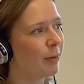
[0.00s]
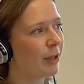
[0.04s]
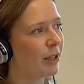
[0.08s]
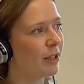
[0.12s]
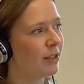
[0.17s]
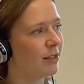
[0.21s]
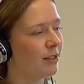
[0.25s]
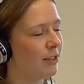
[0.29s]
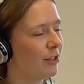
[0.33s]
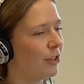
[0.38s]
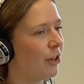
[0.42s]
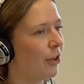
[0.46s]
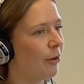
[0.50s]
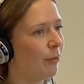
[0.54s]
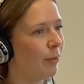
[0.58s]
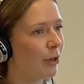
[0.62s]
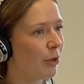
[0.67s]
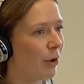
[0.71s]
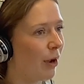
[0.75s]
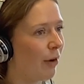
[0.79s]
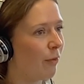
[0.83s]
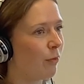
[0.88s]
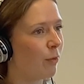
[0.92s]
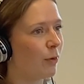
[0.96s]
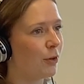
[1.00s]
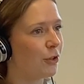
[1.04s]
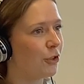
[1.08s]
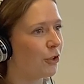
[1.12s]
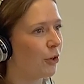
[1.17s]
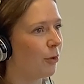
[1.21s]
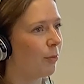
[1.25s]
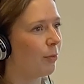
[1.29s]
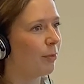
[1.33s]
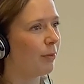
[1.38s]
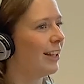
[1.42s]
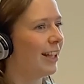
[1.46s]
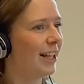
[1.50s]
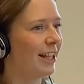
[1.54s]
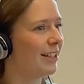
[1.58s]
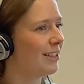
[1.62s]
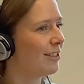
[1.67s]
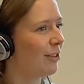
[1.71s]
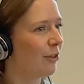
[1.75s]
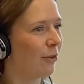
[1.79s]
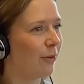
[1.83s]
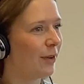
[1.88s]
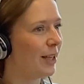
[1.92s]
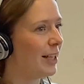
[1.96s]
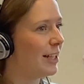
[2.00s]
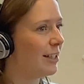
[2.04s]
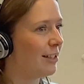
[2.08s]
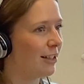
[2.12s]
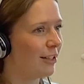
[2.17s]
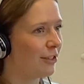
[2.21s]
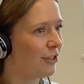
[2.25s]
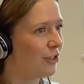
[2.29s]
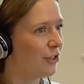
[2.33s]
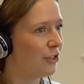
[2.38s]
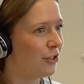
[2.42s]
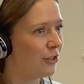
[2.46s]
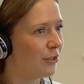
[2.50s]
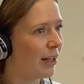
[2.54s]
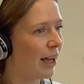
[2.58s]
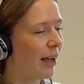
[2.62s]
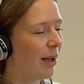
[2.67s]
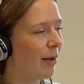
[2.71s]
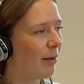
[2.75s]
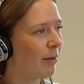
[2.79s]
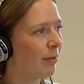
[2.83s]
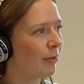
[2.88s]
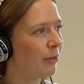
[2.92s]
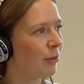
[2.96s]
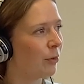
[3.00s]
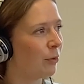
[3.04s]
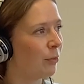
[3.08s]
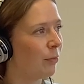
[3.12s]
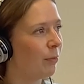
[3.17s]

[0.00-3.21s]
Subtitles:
because, you know, when you have one job, it's a lot easier to do that.